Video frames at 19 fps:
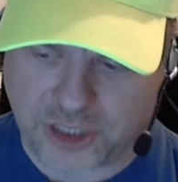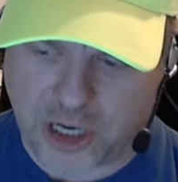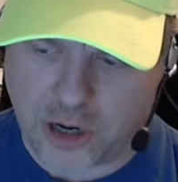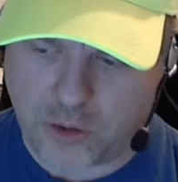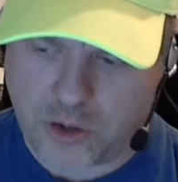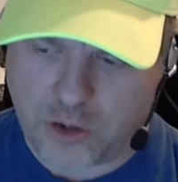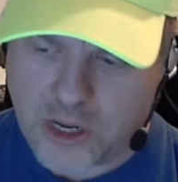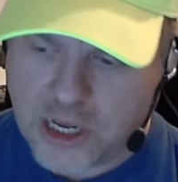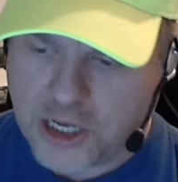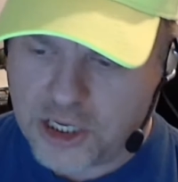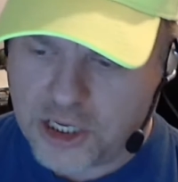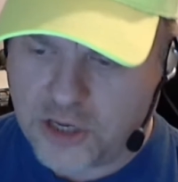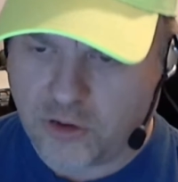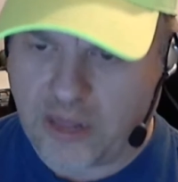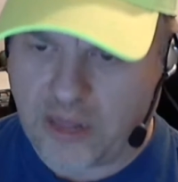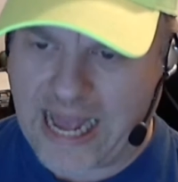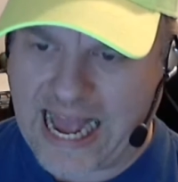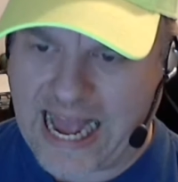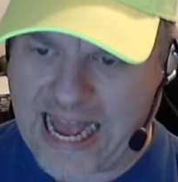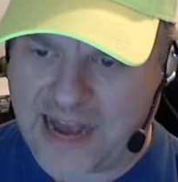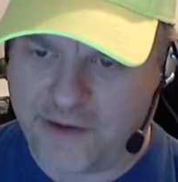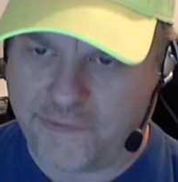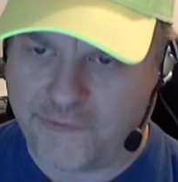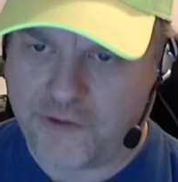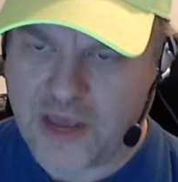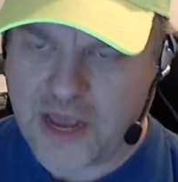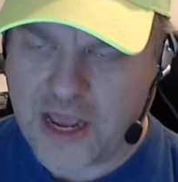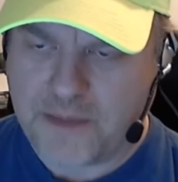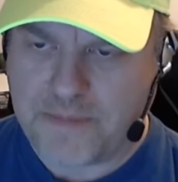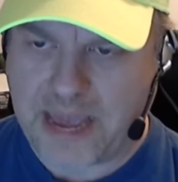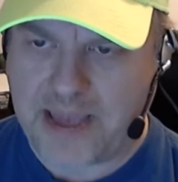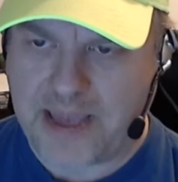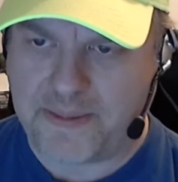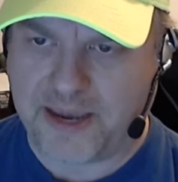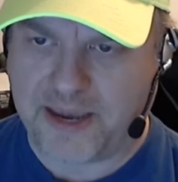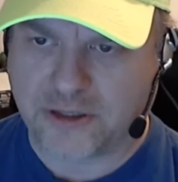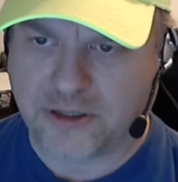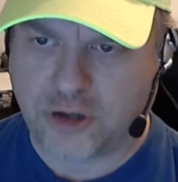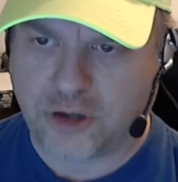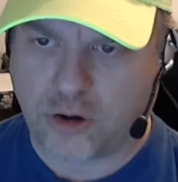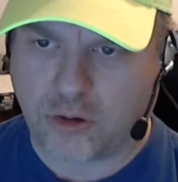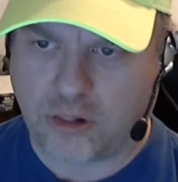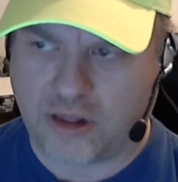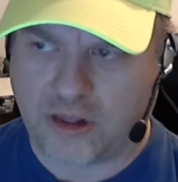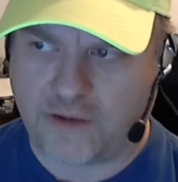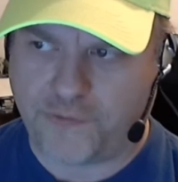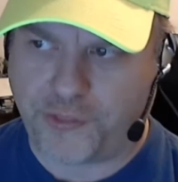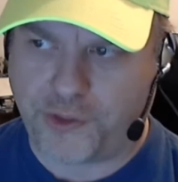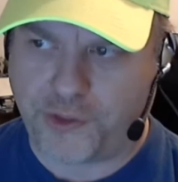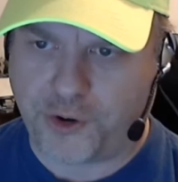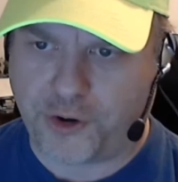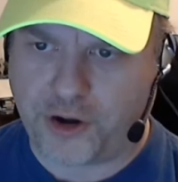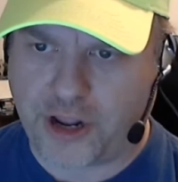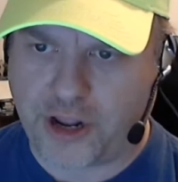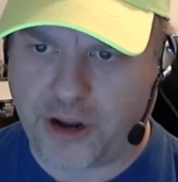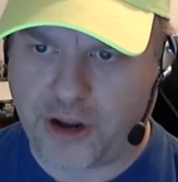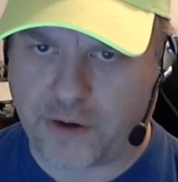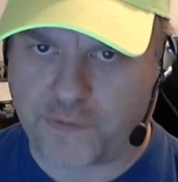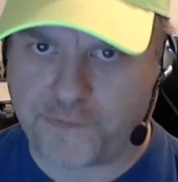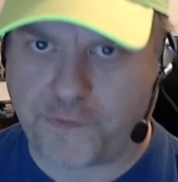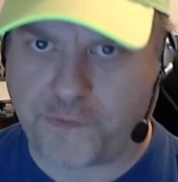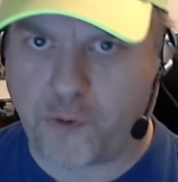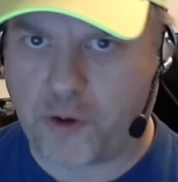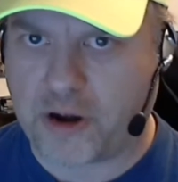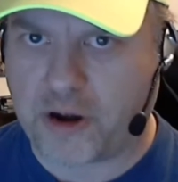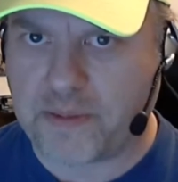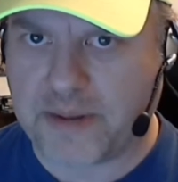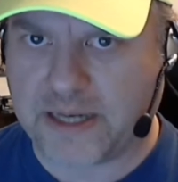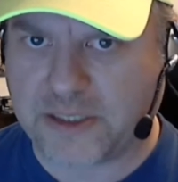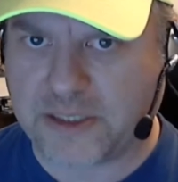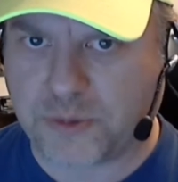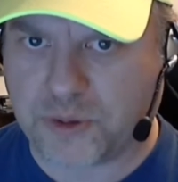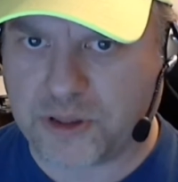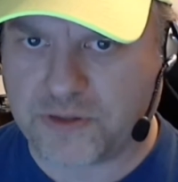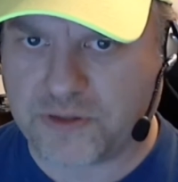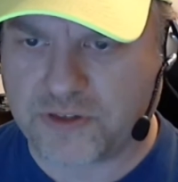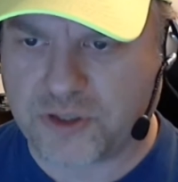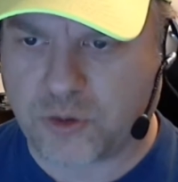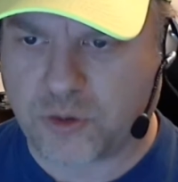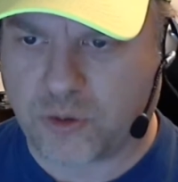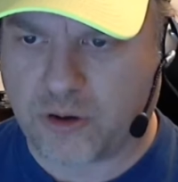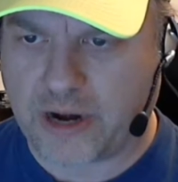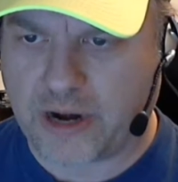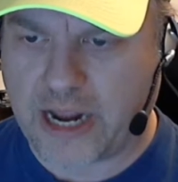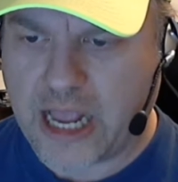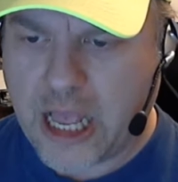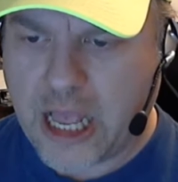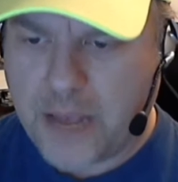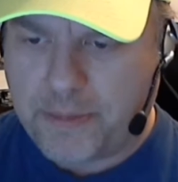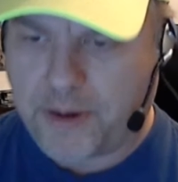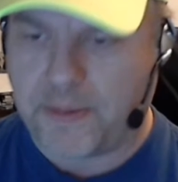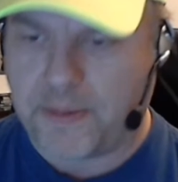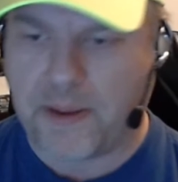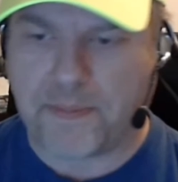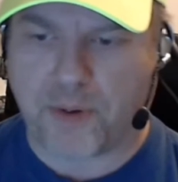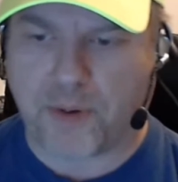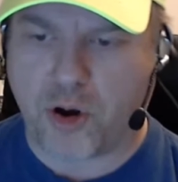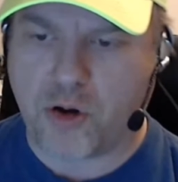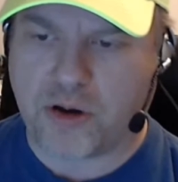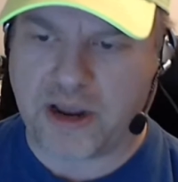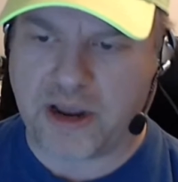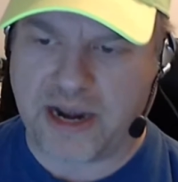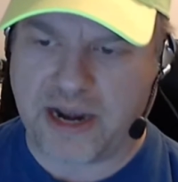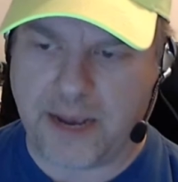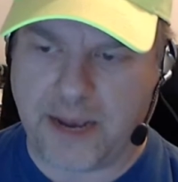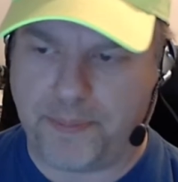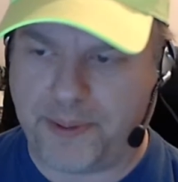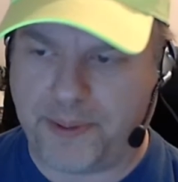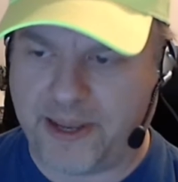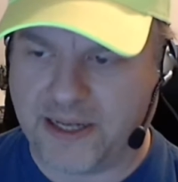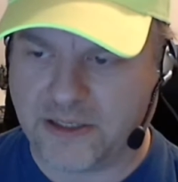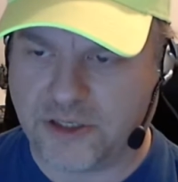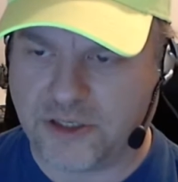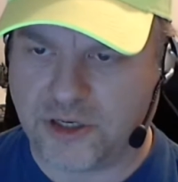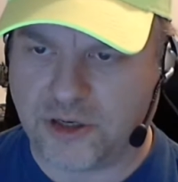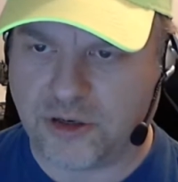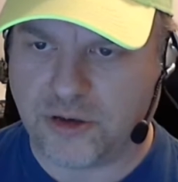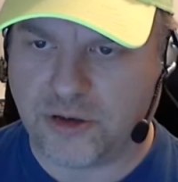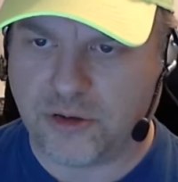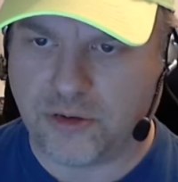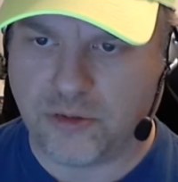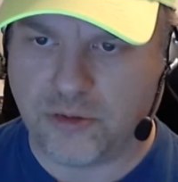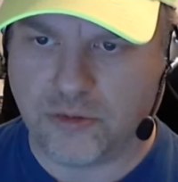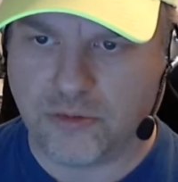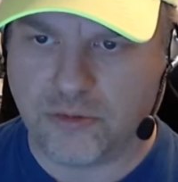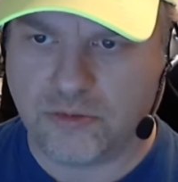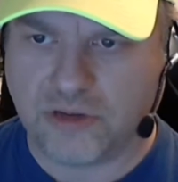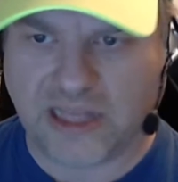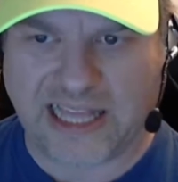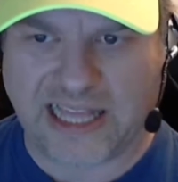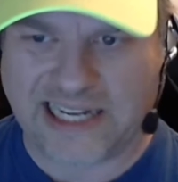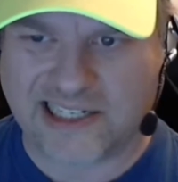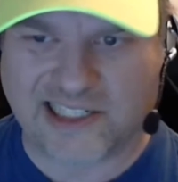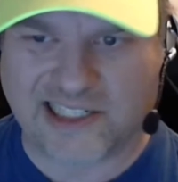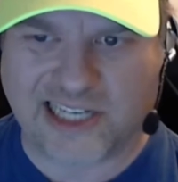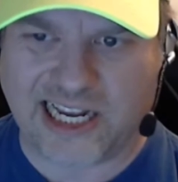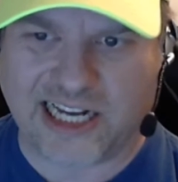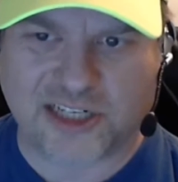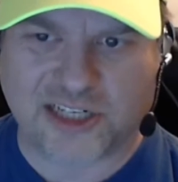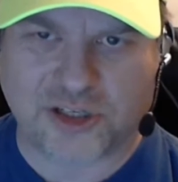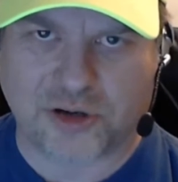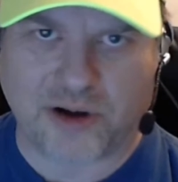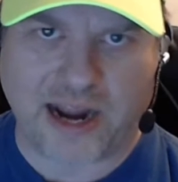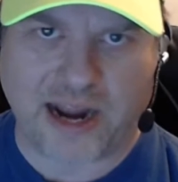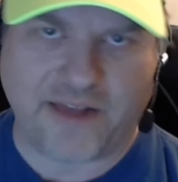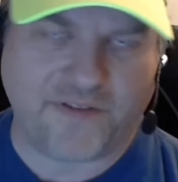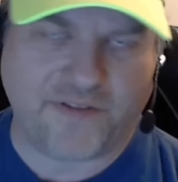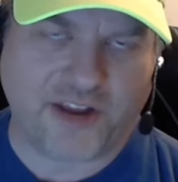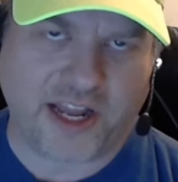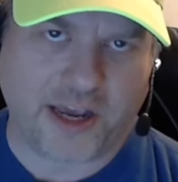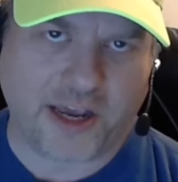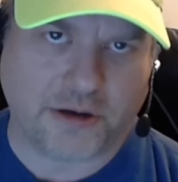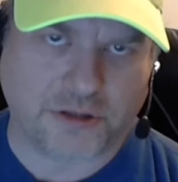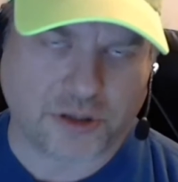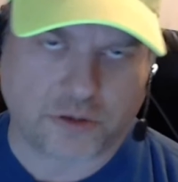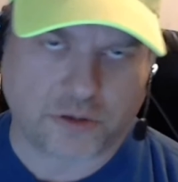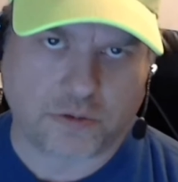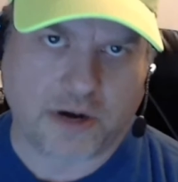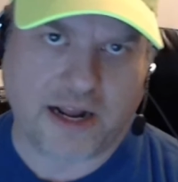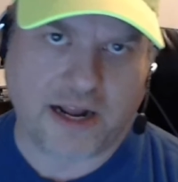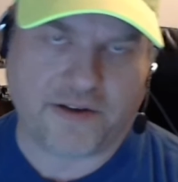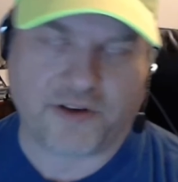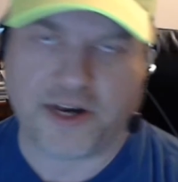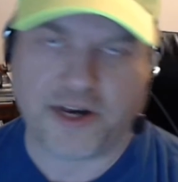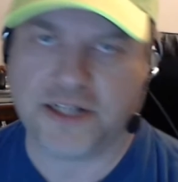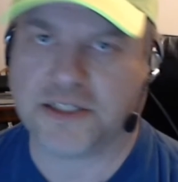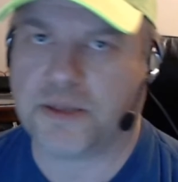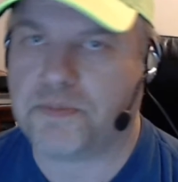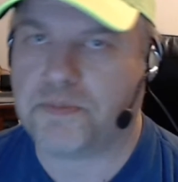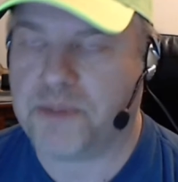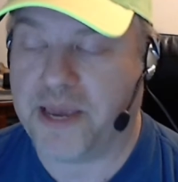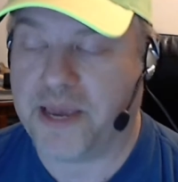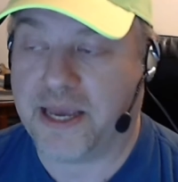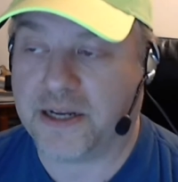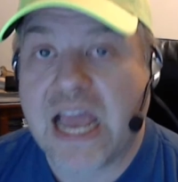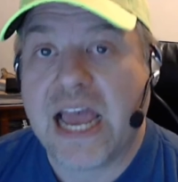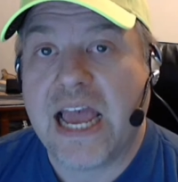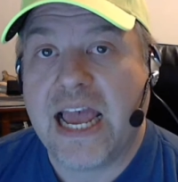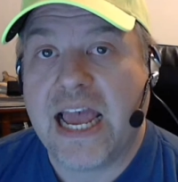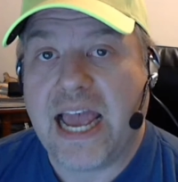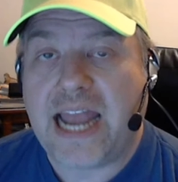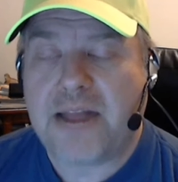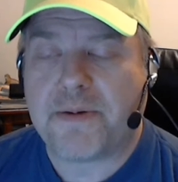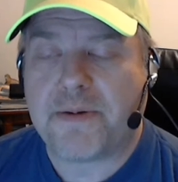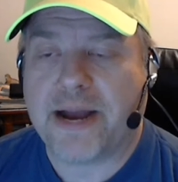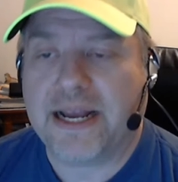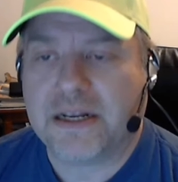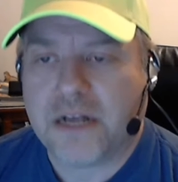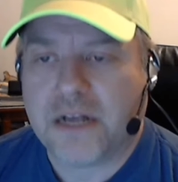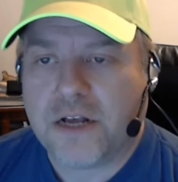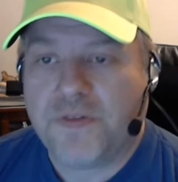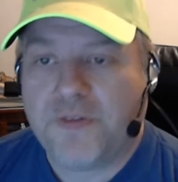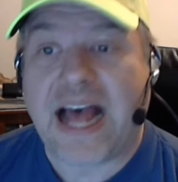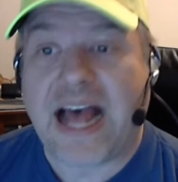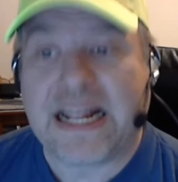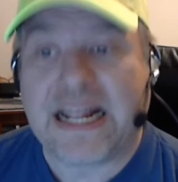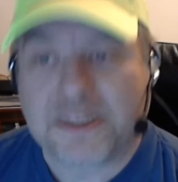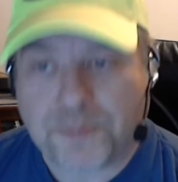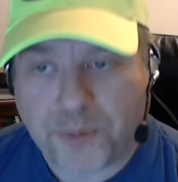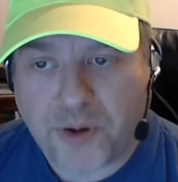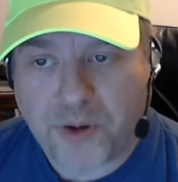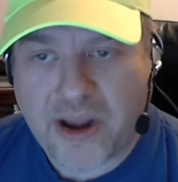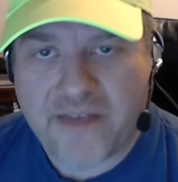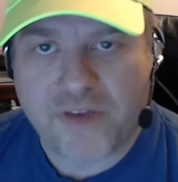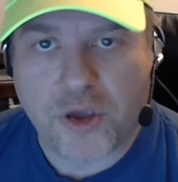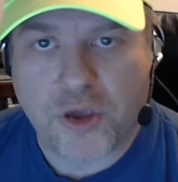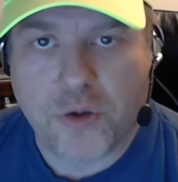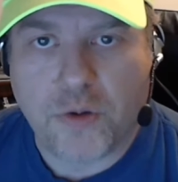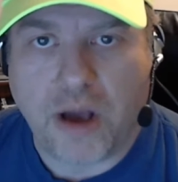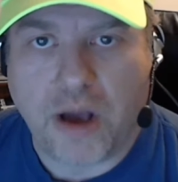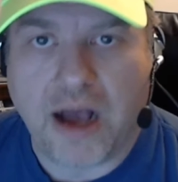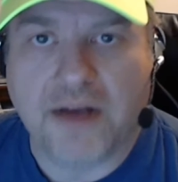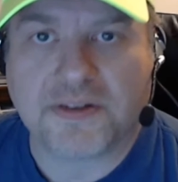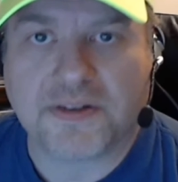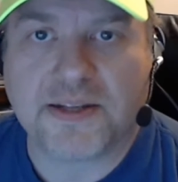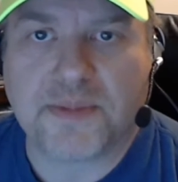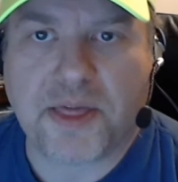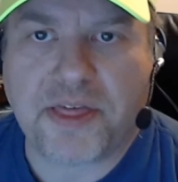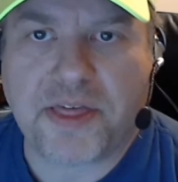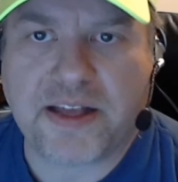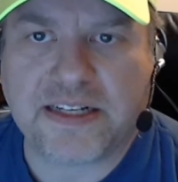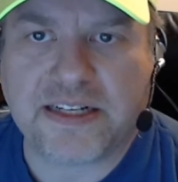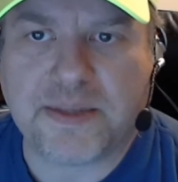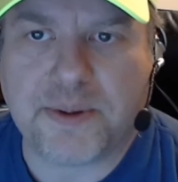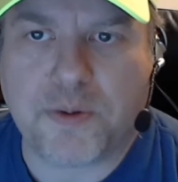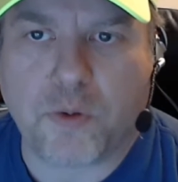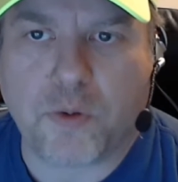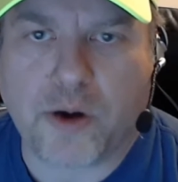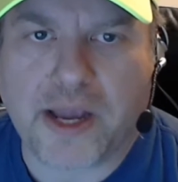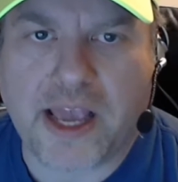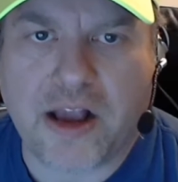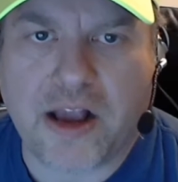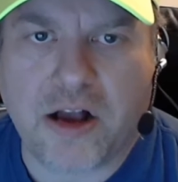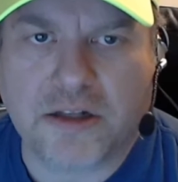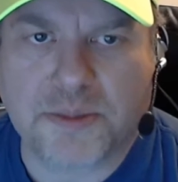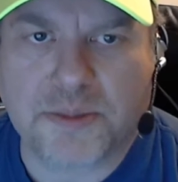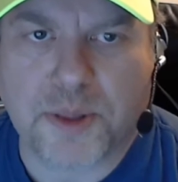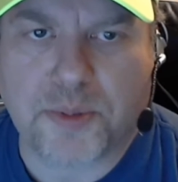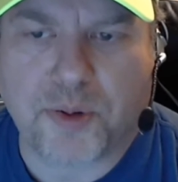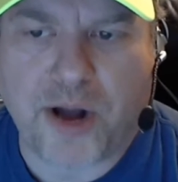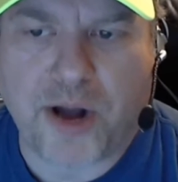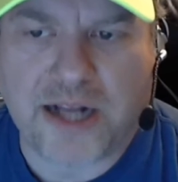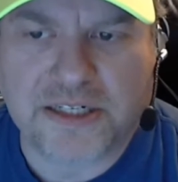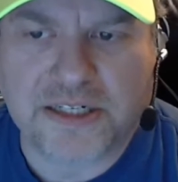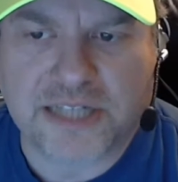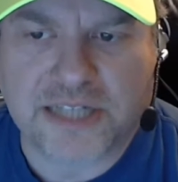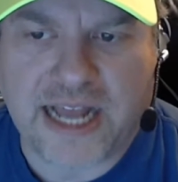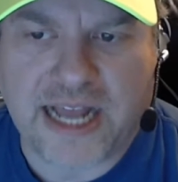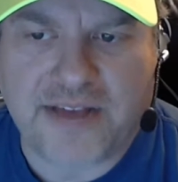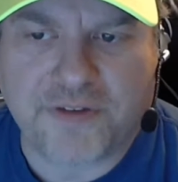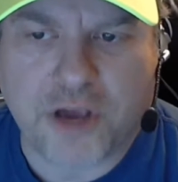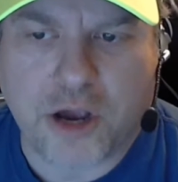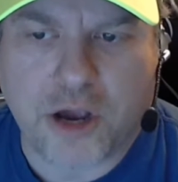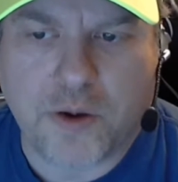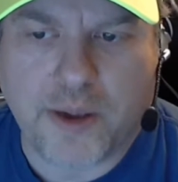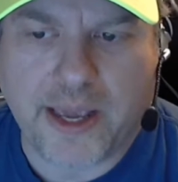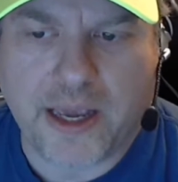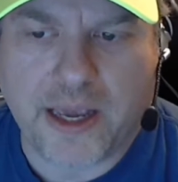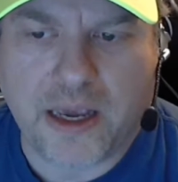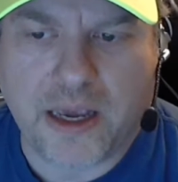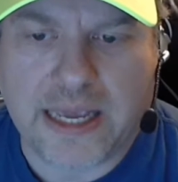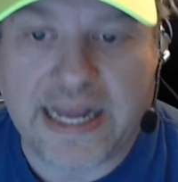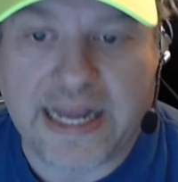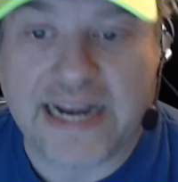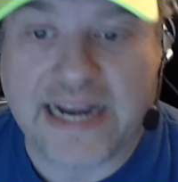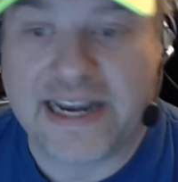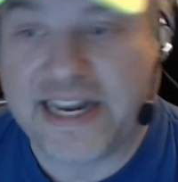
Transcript: So you'll have maybe a total of 30 or 40 minutes worth of story, but it'll be broken up into like 6 or 8 videos or whatever it ends up being. Anyway, that's preview of some of the things I've been working on, some of the projects I have going, in